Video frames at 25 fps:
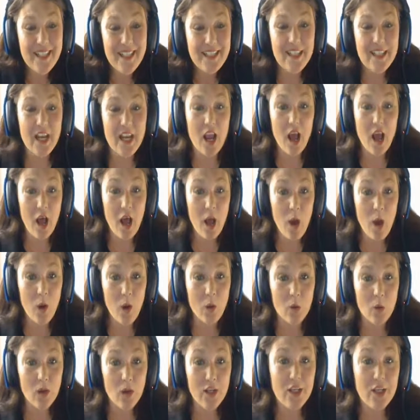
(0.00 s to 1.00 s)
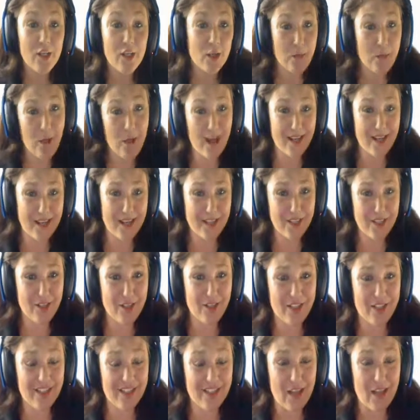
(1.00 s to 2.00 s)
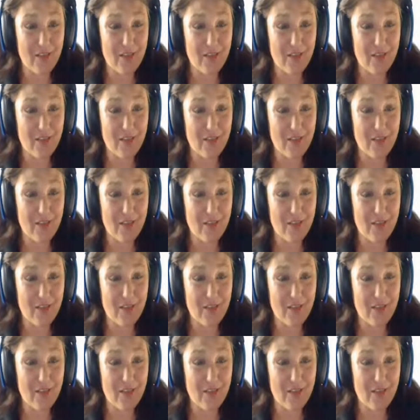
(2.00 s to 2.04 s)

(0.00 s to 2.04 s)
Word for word: It's like, oh, your podcast starts at